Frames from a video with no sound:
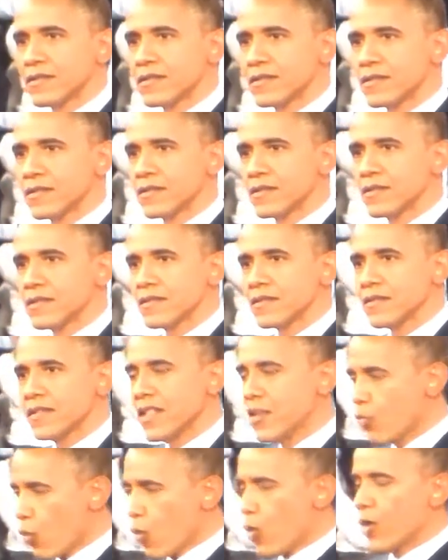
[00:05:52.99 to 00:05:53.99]
in war
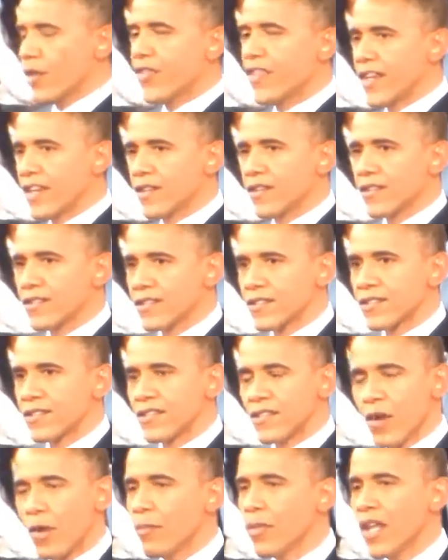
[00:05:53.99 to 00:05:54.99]
theaters don't belong
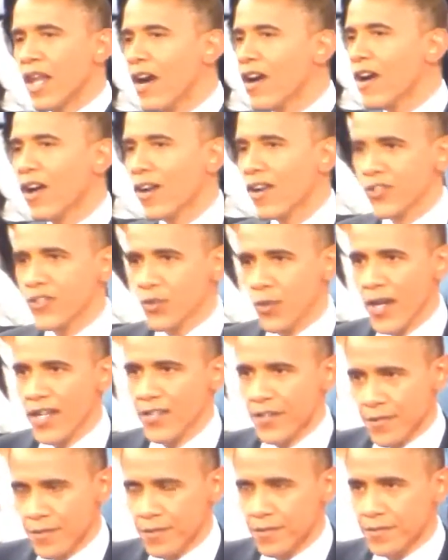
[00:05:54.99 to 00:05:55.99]
on our streets.
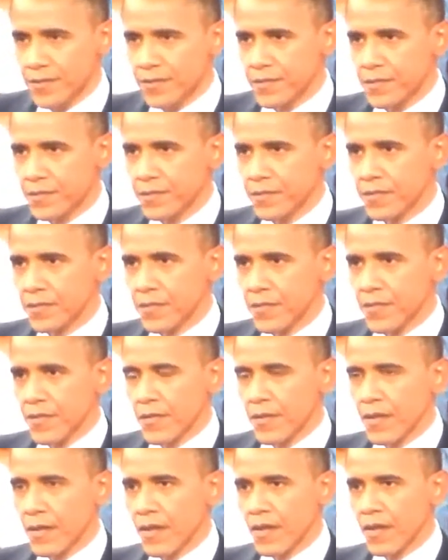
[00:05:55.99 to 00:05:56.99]

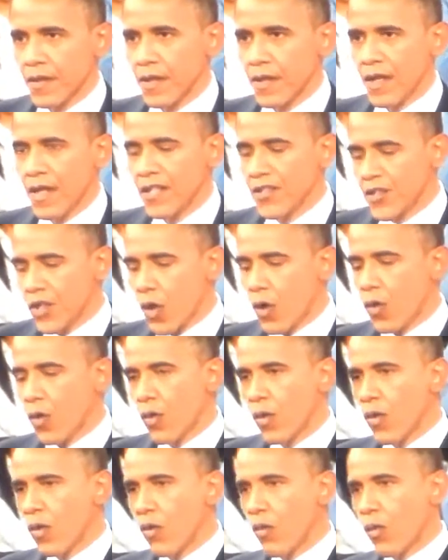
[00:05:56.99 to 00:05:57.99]
And so what
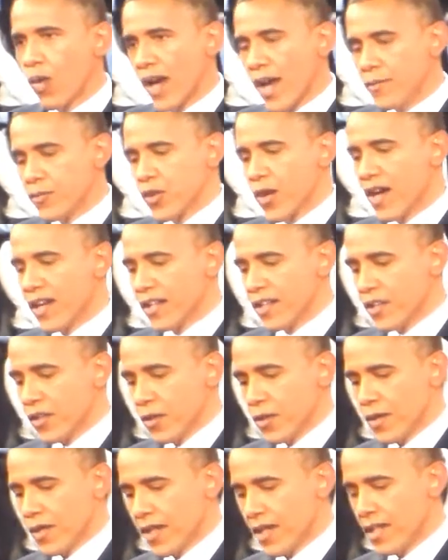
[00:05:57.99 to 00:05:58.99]
I'm trying to do is
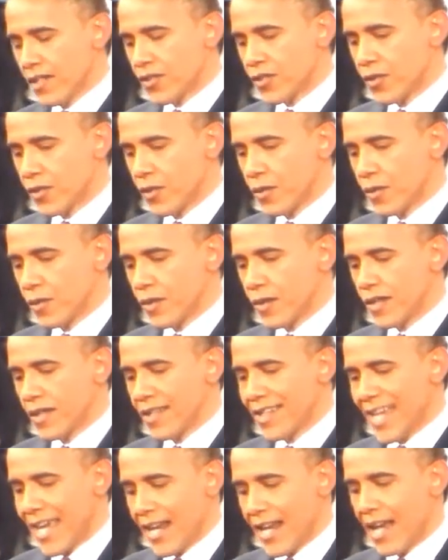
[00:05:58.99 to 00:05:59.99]
to get a
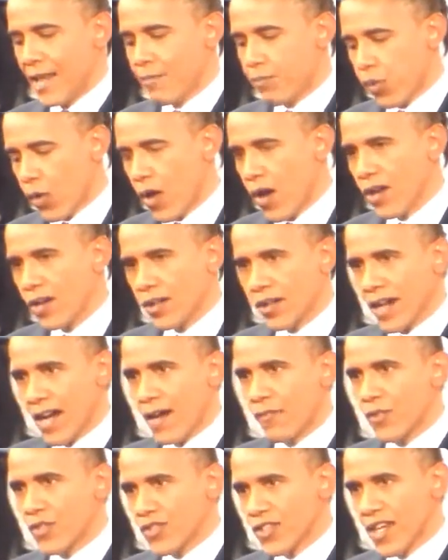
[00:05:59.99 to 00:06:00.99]
broader
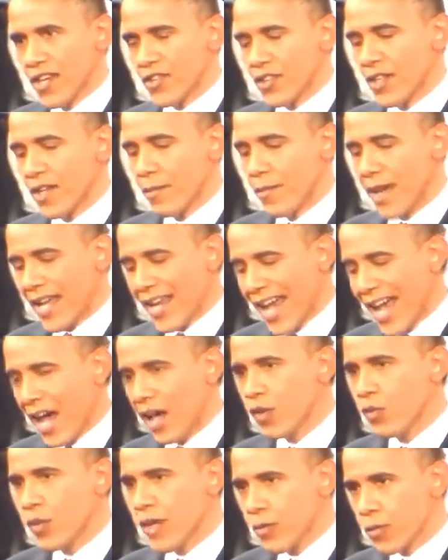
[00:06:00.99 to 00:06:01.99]
conversation about how do we
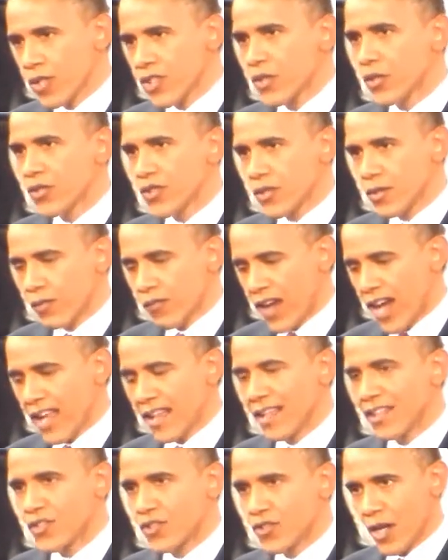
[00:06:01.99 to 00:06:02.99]
reduce the violence generally.
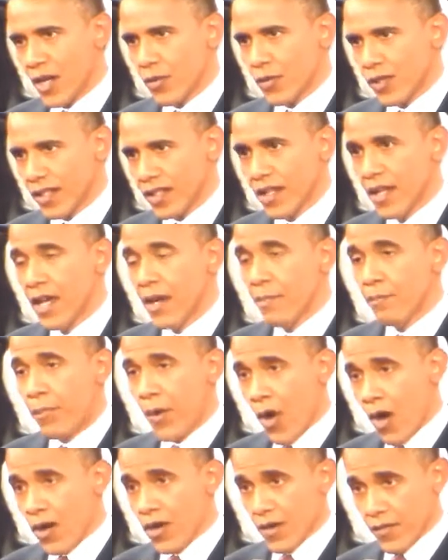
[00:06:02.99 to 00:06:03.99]
Part of
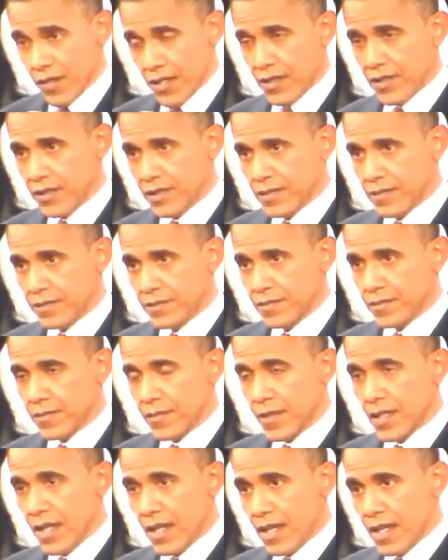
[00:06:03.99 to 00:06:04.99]
it
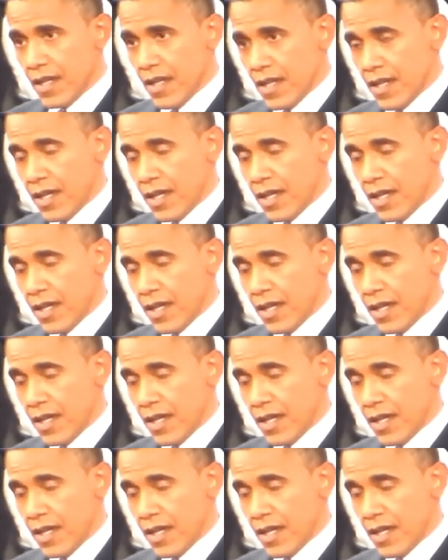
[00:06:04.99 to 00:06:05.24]
is